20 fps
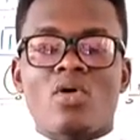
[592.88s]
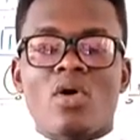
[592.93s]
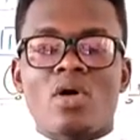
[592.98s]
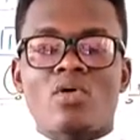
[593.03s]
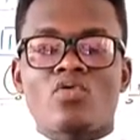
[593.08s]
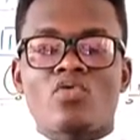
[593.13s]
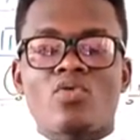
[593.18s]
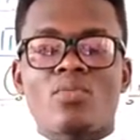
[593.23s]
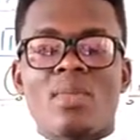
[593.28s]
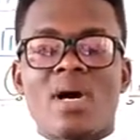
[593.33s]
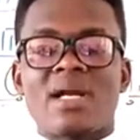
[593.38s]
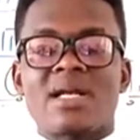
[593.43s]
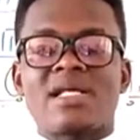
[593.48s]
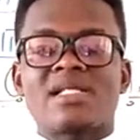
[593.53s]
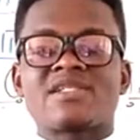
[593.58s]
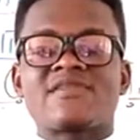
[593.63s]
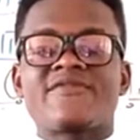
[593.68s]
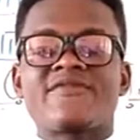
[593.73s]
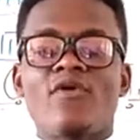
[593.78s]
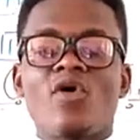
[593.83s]
woman
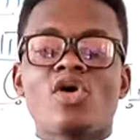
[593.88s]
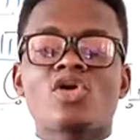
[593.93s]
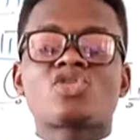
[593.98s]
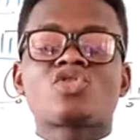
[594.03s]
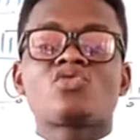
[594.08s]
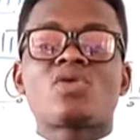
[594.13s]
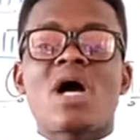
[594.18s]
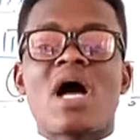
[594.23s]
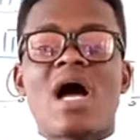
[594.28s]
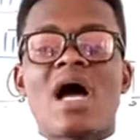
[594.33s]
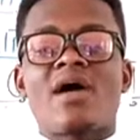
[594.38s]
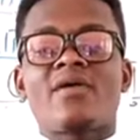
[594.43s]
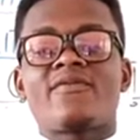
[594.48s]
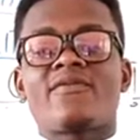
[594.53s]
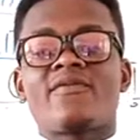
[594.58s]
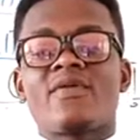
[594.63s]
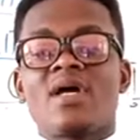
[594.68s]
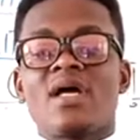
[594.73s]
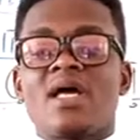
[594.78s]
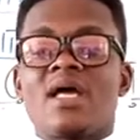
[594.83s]
is forced to
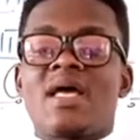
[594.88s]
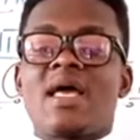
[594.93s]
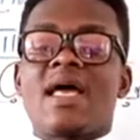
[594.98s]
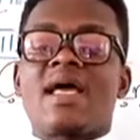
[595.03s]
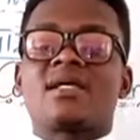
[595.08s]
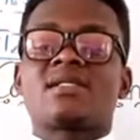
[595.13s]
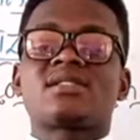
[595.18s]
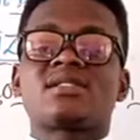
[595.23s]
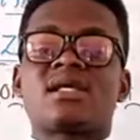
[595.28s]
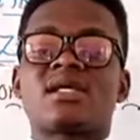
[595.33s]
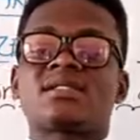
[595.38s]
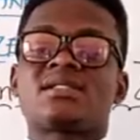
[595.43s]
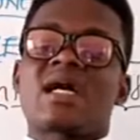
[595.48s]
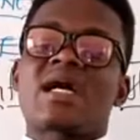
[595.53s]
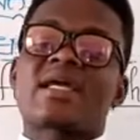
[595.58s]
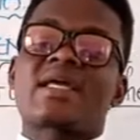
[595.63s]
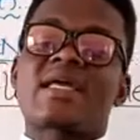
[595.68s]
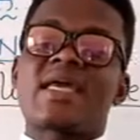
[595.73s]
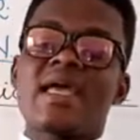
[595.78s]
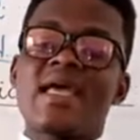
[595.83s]
have sex
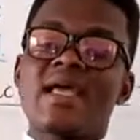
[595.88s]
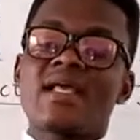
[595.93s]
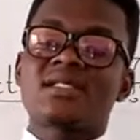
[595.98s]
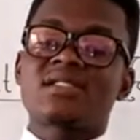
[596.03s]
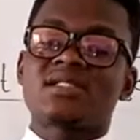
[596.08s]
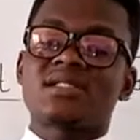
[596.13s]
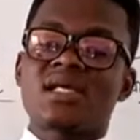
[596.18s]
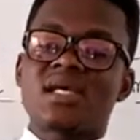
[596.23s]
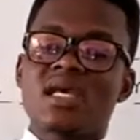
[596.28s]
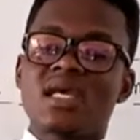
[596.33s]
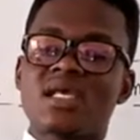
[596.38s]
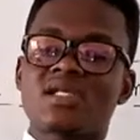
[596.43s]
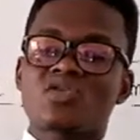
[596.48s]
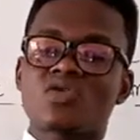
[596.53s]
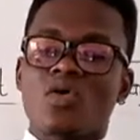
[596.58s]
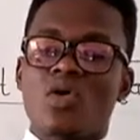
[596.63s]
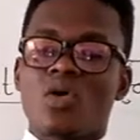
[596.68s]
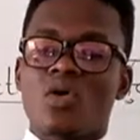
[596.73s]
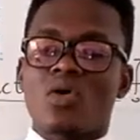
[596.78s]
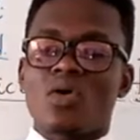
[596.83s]
against his
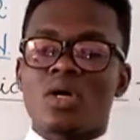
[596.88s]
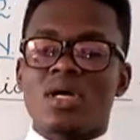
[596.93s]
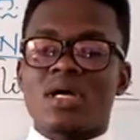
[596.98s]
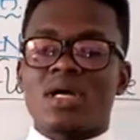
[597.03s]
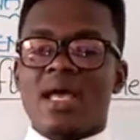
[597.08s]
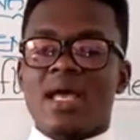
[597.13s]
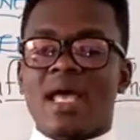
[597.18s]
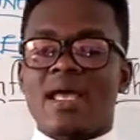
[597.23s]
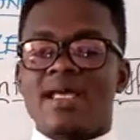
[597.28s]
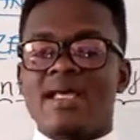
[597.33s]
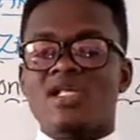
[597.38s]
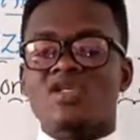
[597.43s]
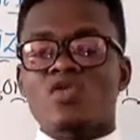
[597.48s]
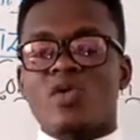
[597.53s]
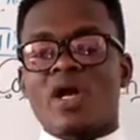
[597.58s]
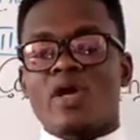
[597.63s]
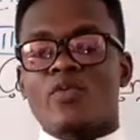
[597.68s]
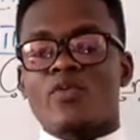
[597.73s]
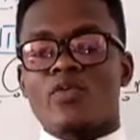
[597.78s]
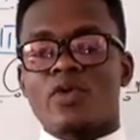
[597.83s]
or
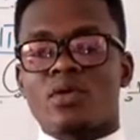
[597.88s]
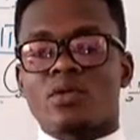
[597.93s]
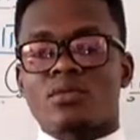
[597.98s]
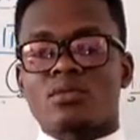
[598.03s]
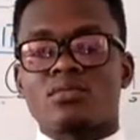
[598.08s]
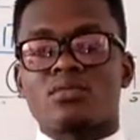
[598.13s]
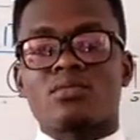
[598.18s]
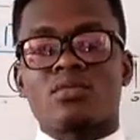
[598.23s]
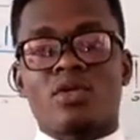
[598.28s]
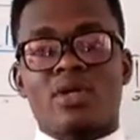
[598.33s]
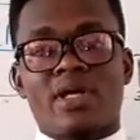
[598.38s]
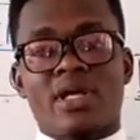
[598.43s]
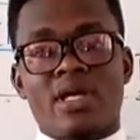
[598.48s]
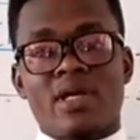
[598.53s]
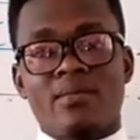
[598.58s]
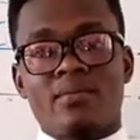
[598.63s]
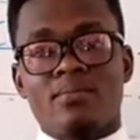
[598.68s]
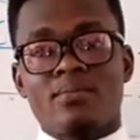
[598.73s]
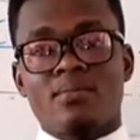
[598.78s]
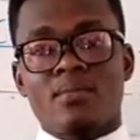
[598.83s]
her will,
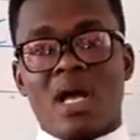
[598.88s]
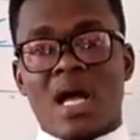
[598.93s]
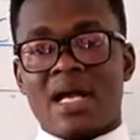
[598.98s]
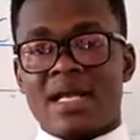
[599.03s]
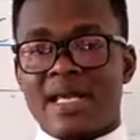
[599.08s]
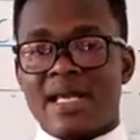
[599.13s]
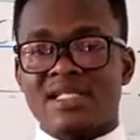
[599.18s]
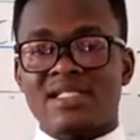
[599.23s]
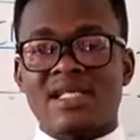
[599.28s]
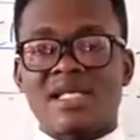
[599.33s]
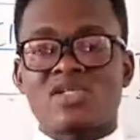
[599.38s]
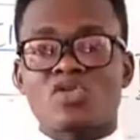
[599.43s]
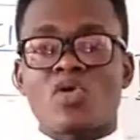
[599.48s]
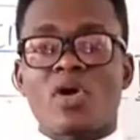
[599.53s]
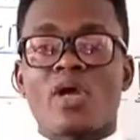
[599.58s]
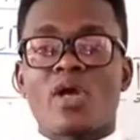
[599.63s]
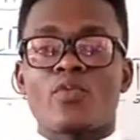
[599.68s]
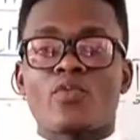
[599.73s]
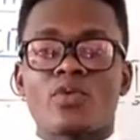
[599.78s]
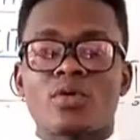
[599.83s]
okay, against his or
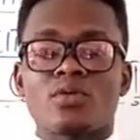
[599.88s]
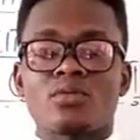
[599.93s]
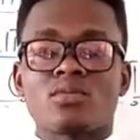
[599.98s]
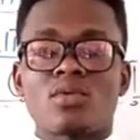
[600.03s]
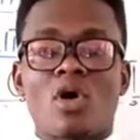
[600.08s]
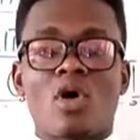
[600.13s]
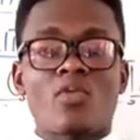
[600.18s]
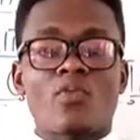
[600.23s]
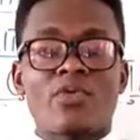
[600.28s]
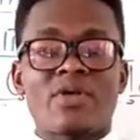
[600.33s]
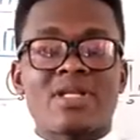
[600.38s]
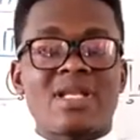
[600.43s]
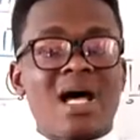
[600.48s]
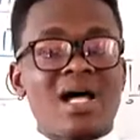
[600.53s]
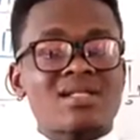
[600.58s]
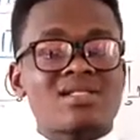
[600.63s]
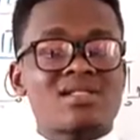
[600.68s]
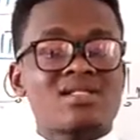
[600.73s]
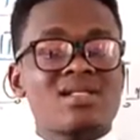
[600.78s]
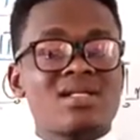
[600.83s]
her will, or
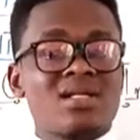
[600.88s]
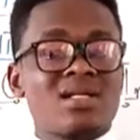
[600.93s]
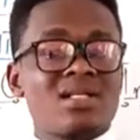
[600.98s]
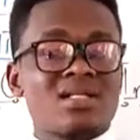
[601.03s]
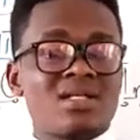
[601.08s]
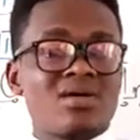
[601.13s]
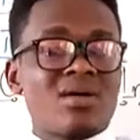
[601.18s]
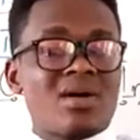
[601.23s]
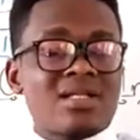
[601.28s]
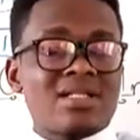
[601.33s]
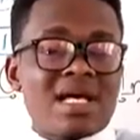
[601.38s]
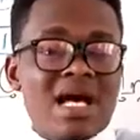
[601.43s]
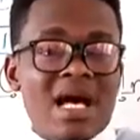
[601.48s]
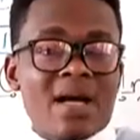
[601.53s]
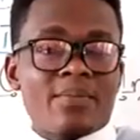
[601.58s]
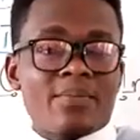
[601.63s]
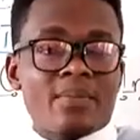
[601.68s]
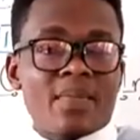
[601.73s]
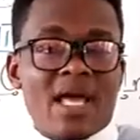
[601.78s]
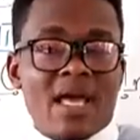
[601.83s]
without the
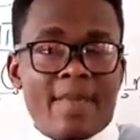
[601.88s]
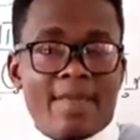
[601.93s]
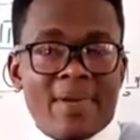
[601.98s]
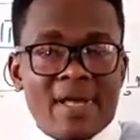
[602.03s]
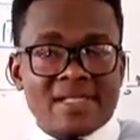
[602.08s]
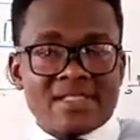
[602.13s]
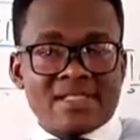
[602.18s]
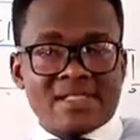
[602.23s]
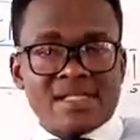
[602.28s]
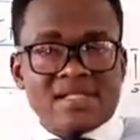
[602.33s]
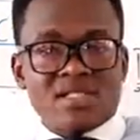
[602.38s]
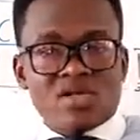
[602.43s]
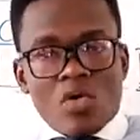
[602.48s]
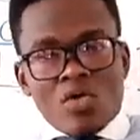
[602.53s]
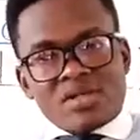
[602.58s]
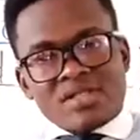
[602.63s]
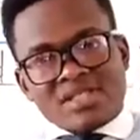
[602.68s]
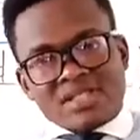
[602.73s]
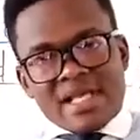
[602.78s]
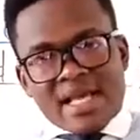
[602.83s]
other person's
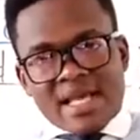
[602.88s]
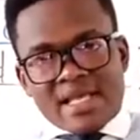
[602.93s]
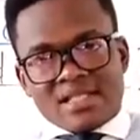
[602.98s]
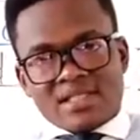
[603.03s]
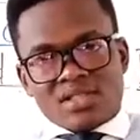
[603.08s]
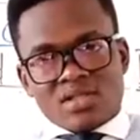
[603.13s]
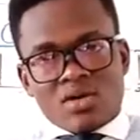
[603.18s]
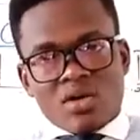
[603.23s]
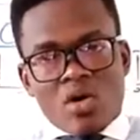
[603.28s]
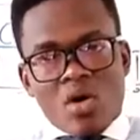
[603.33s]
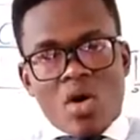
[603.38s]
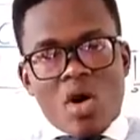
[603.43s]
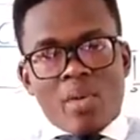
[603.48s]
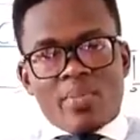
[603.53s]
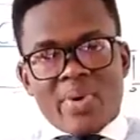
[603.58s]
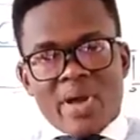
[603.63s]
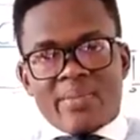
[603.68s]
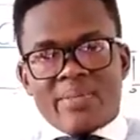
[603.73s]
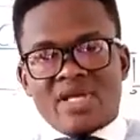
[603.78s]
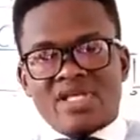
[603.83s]
consent or
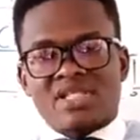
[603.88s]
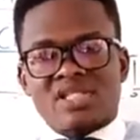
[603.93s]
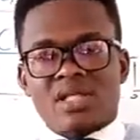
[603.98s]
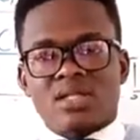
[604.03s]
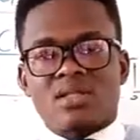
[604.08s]
permission,